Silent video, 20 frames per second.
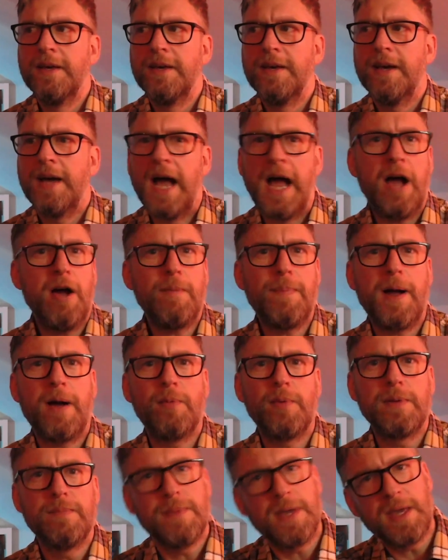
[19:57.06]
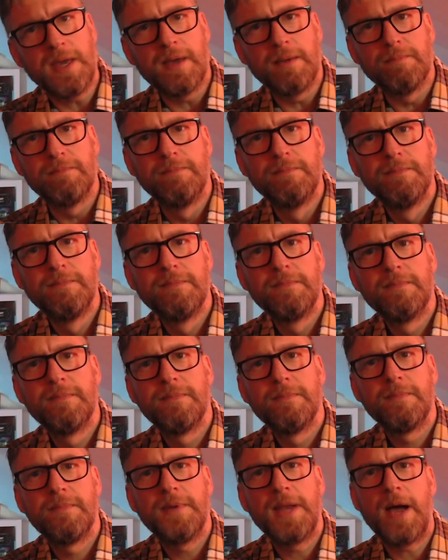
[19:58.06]
How about we meet him?
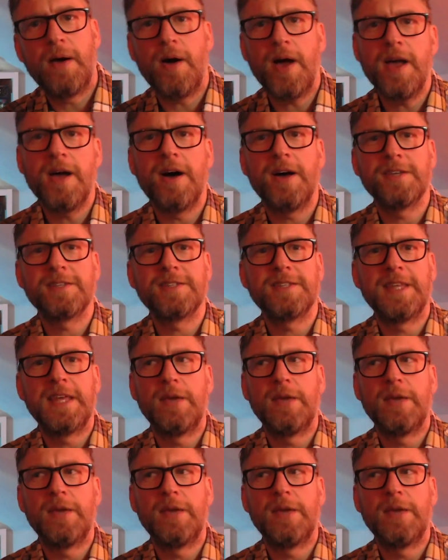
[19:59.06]
Now, I asked the